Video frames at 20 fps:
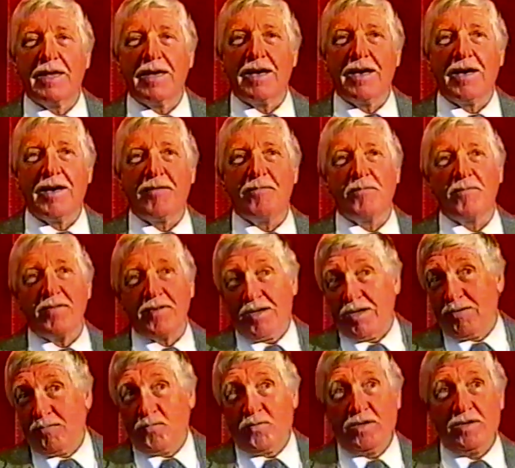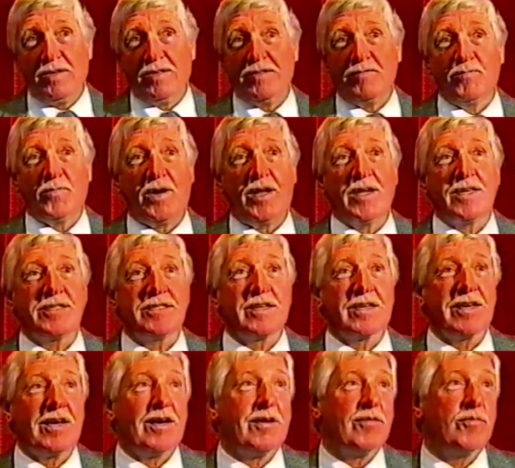Um, and we managed to
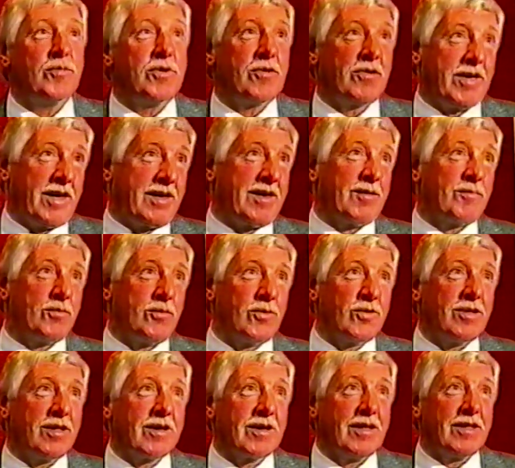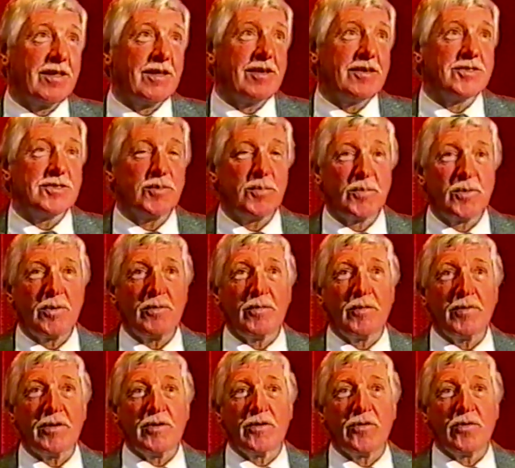get a wee record put together, as you
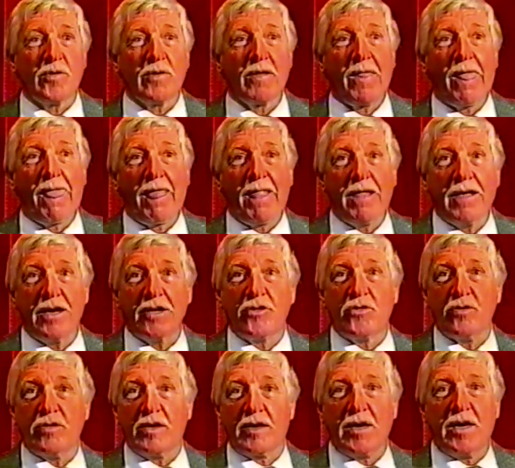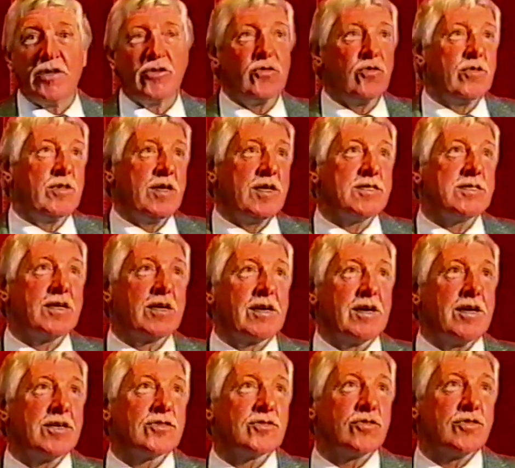probably well know. It took the guy two days to
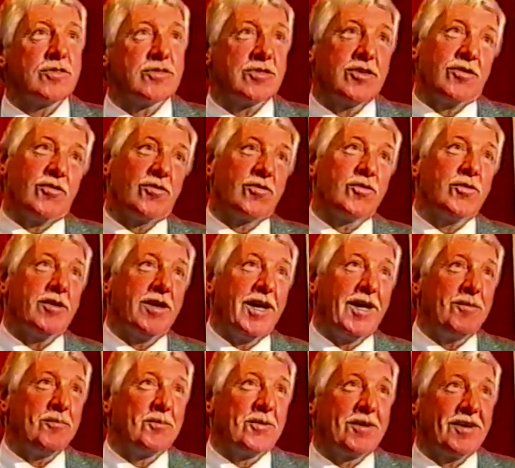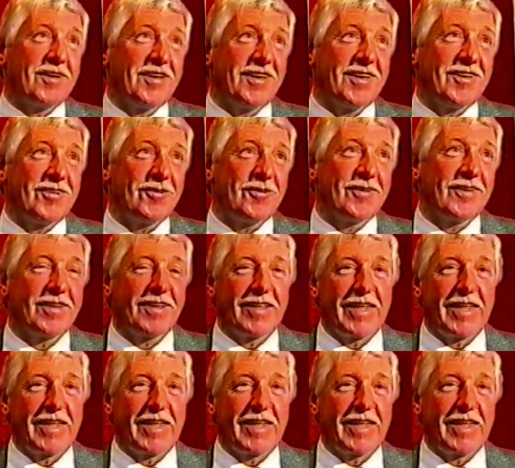get us on sound through in Edinburgh, like, you know.